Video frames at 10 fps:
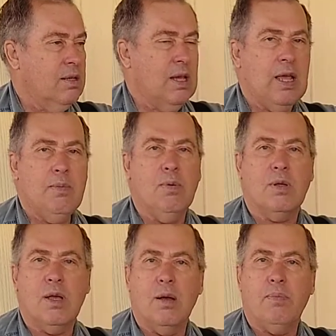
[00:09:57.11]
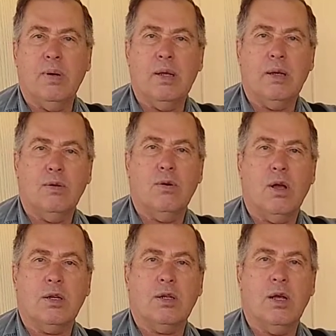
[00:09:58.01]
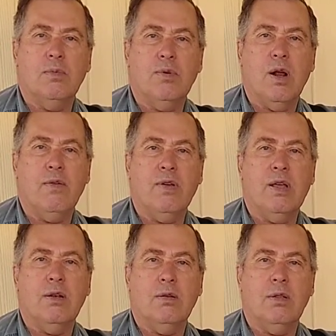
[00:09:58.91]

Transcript: cable company trucks come driving into